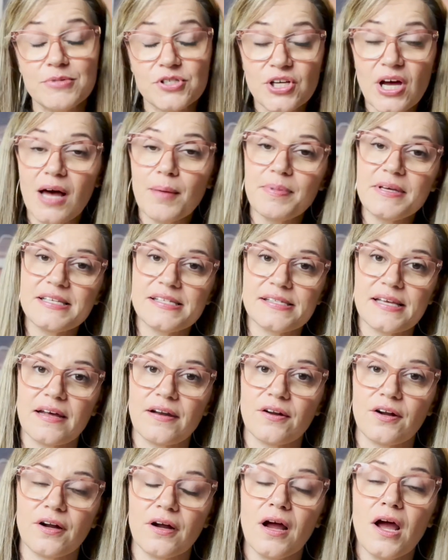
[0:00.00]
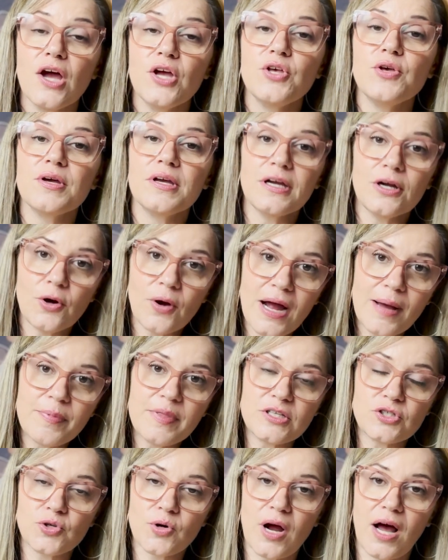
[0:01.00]
shopping center, you can grab
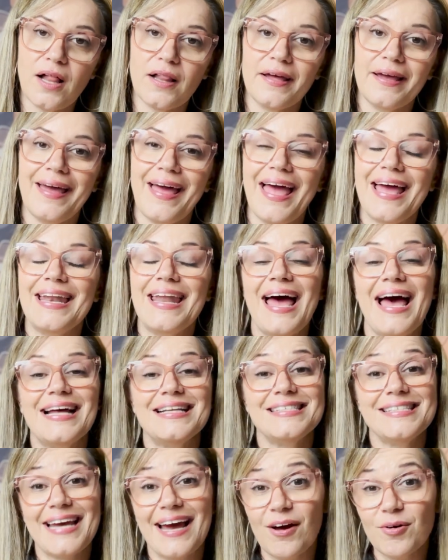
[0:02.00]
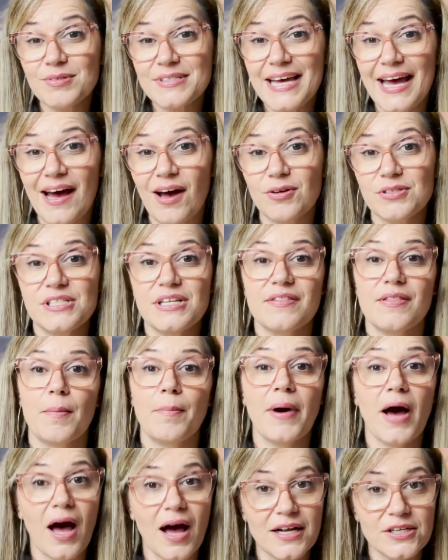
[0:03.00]
the trolley and head downtown to
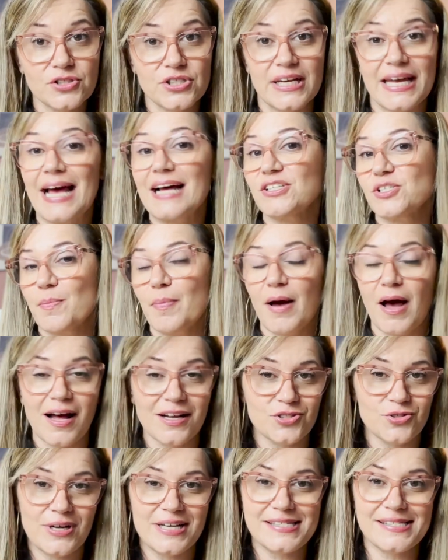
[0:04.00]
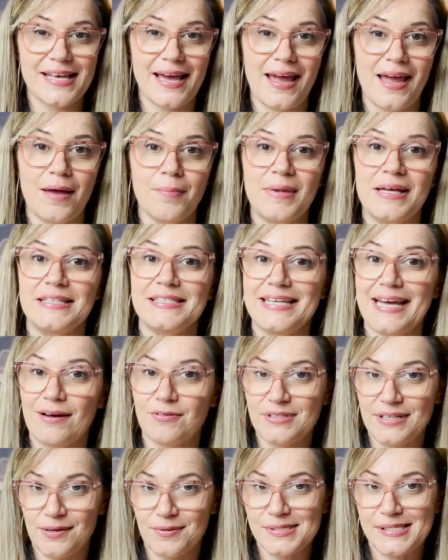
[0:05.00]
catch a Padres game in
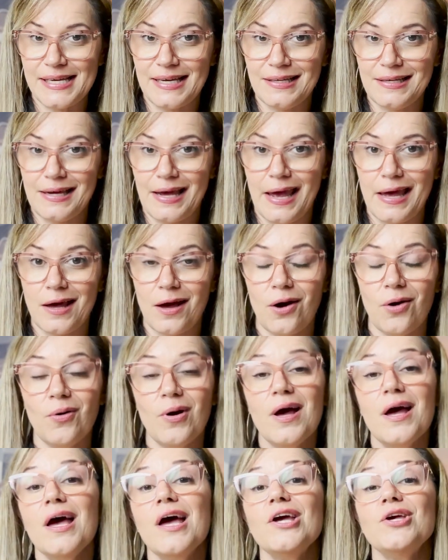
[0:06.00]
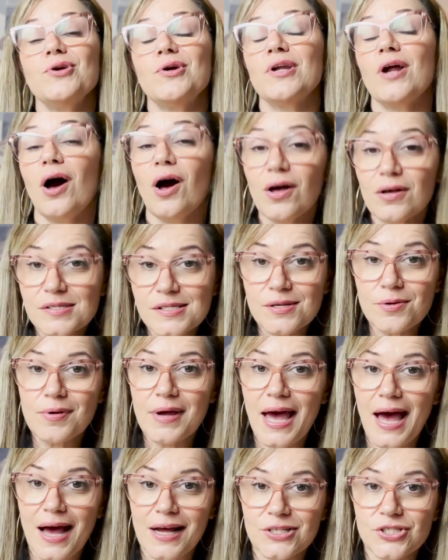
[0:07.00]
downtown San Diego. You could also
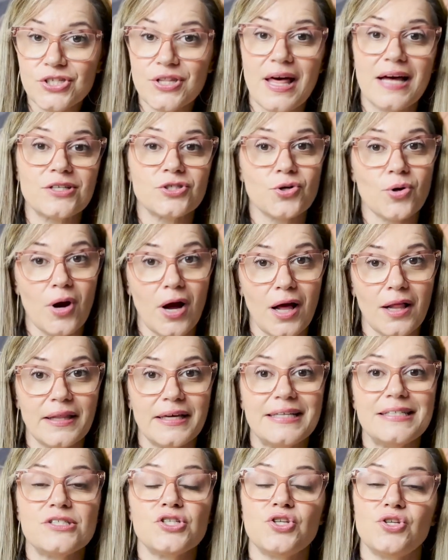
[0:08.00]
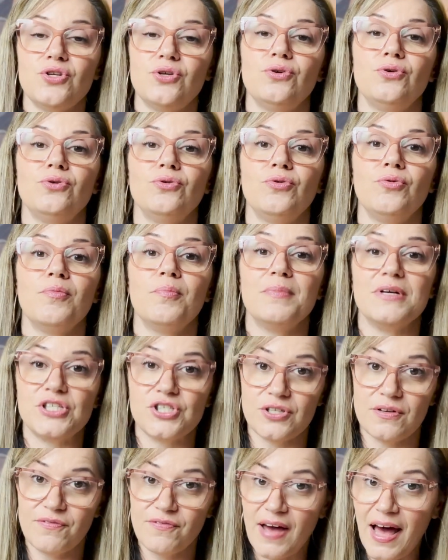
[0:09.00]
catch that trolley to
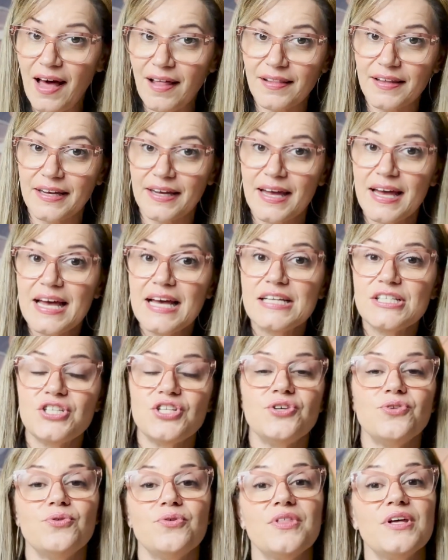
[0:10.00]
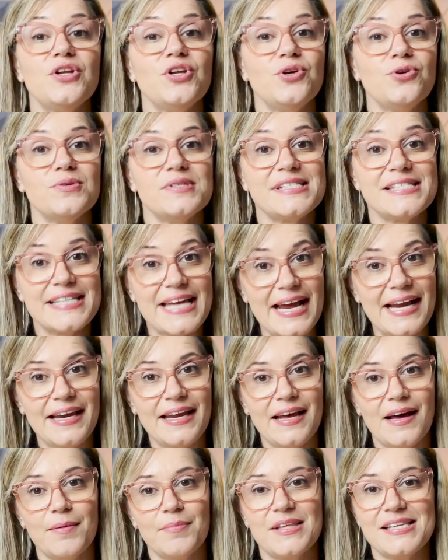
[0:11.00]
Mission Valley, to the new
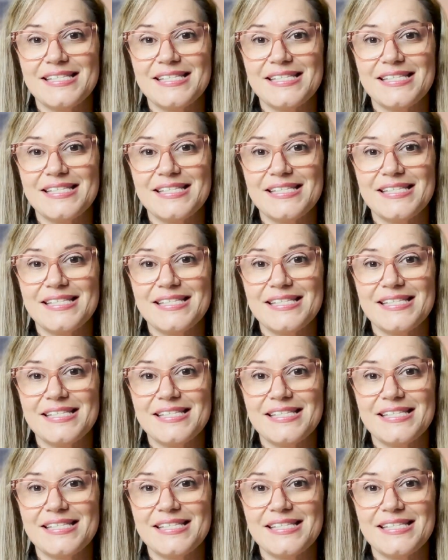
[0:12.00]
stadium, the